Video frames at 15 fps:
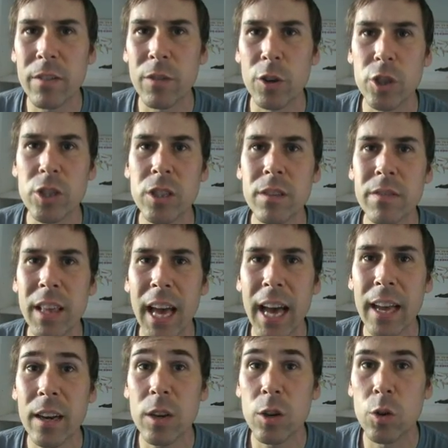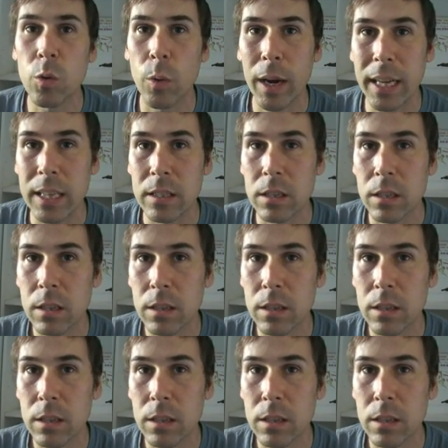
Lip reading: version of that, great.